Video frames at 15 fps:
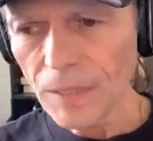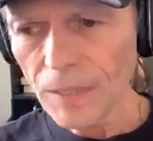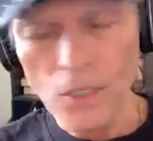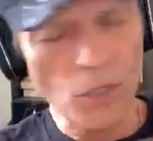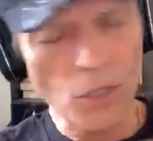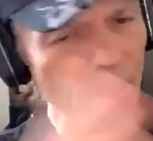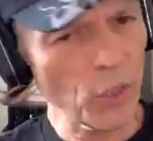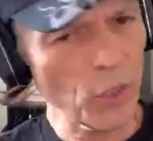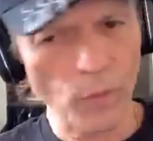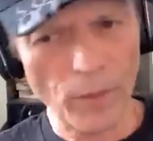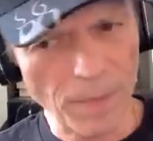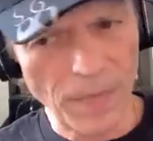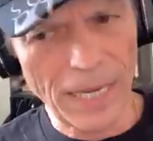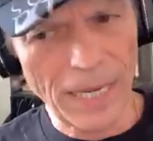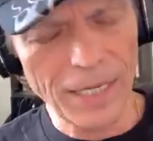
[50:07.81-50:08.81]
Six
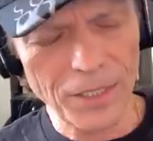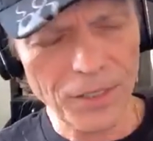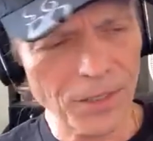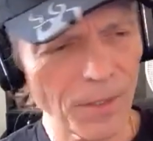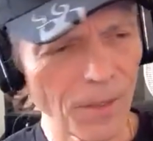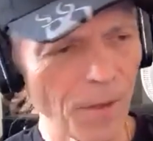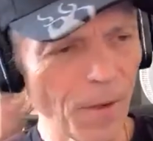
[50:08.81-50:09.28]
string bass.